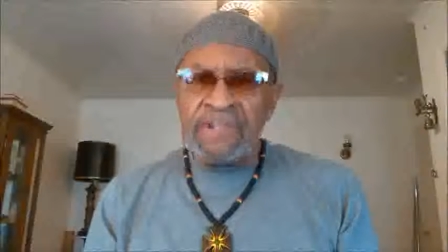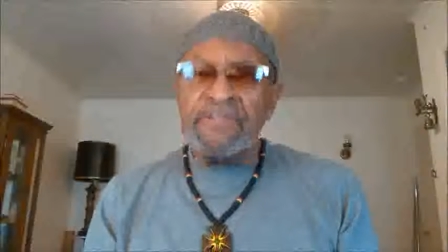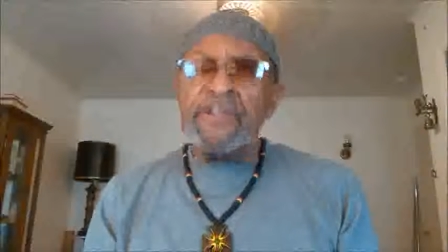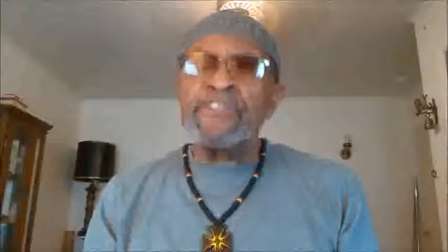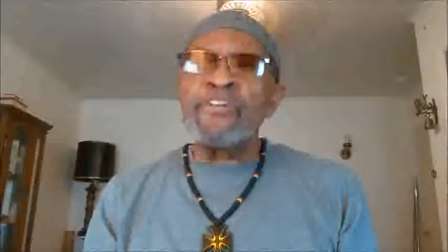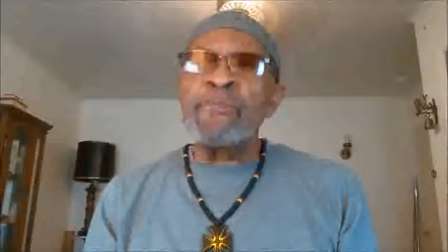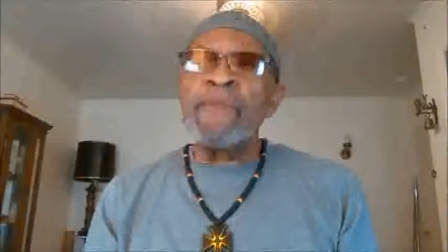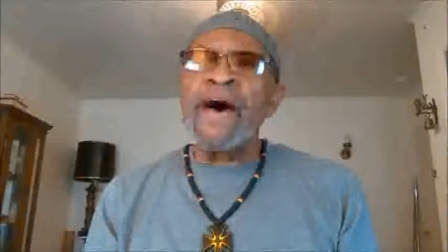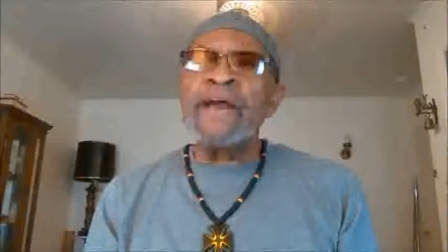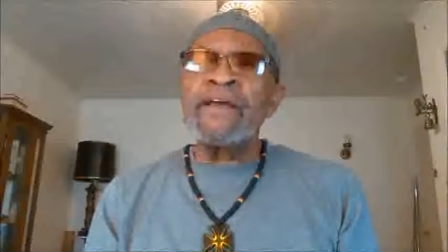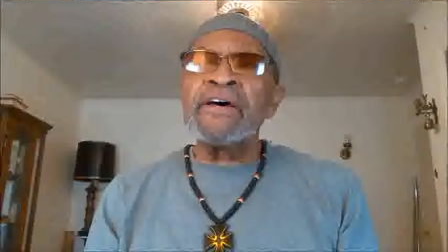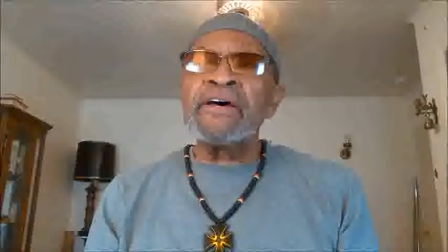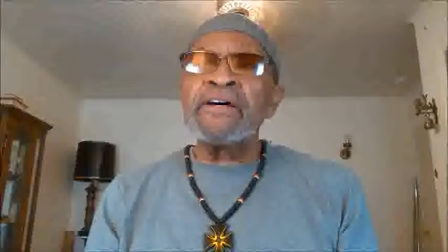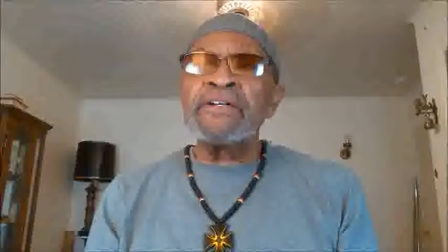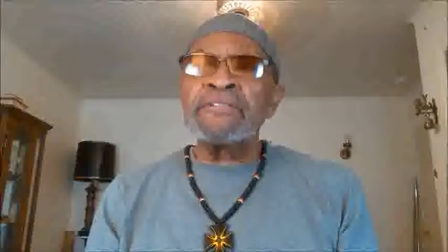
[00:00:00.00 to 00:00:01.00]
Doesn't
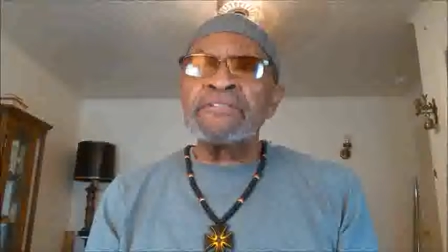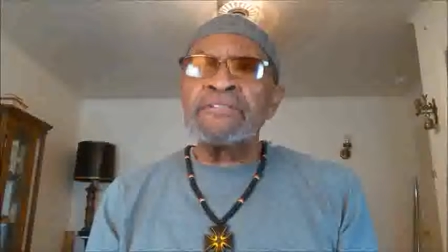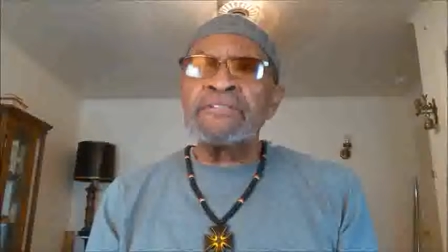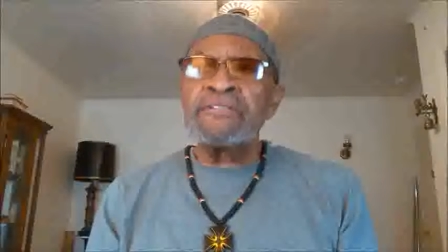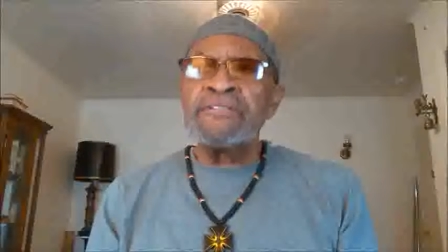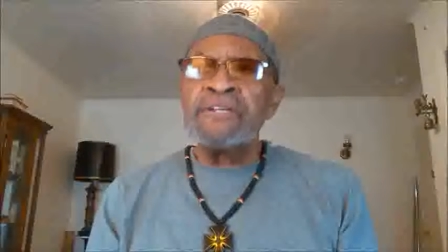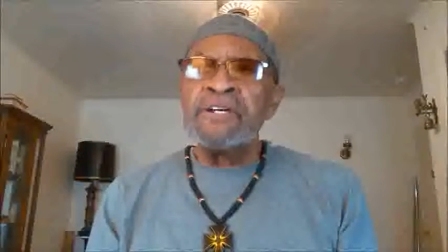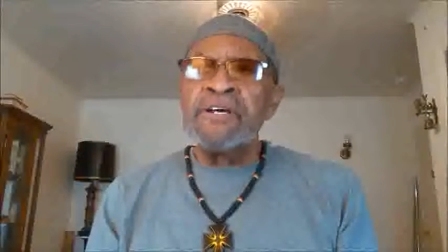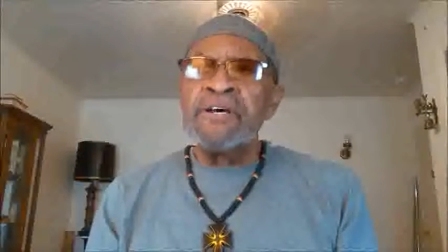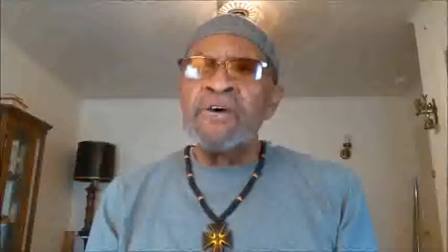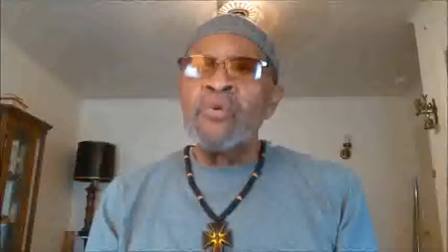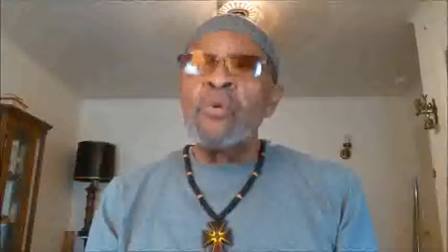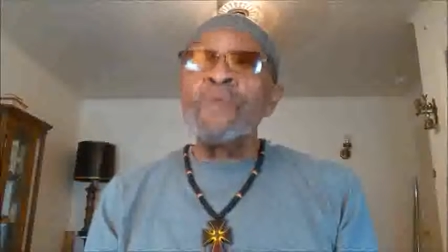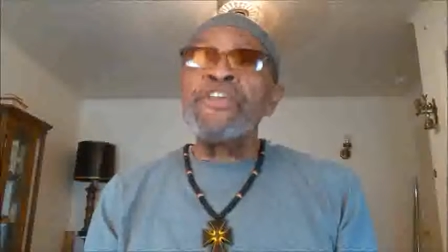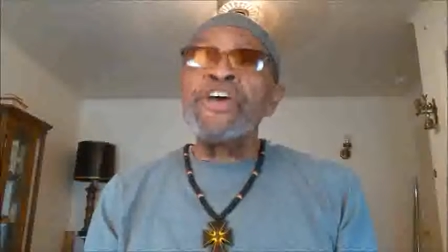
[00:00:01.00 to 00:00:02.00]
matter
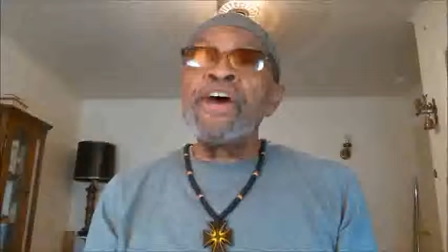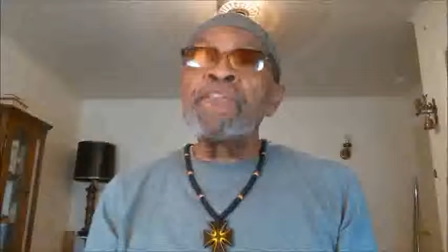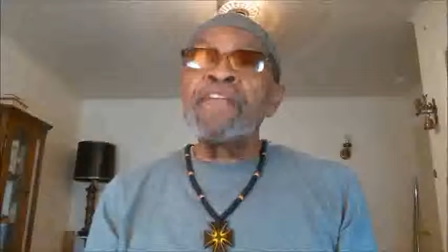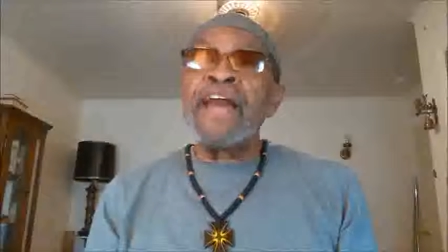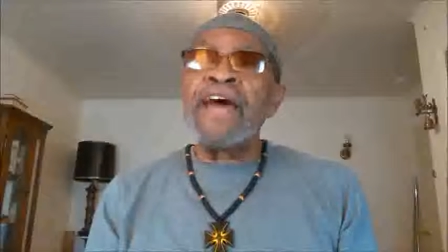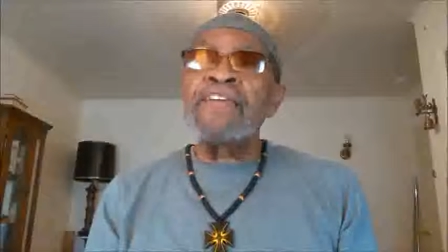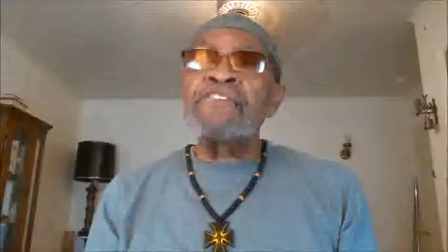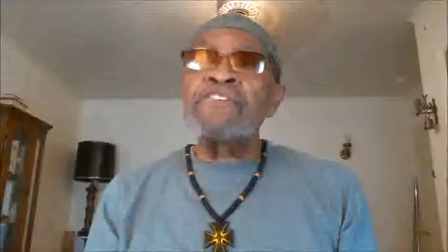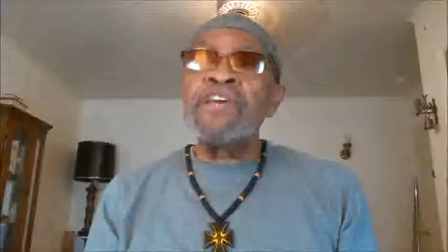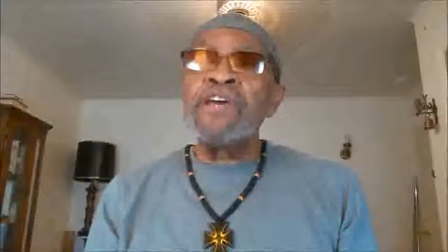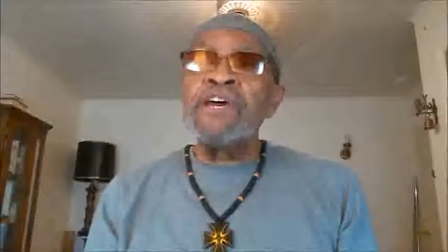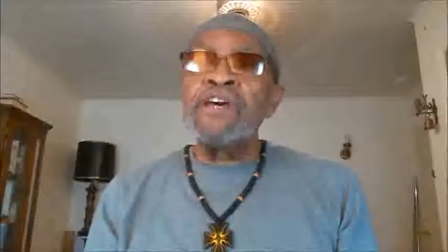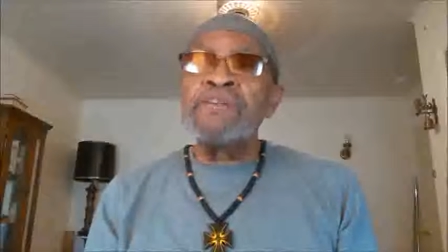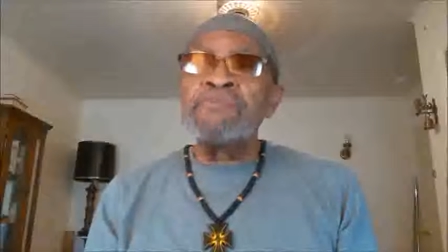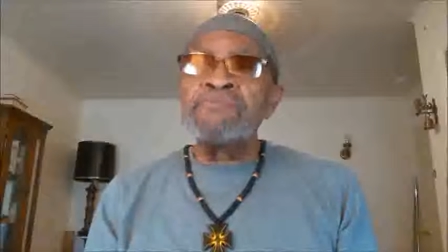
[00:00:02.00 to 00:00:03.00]
whether you have light skin,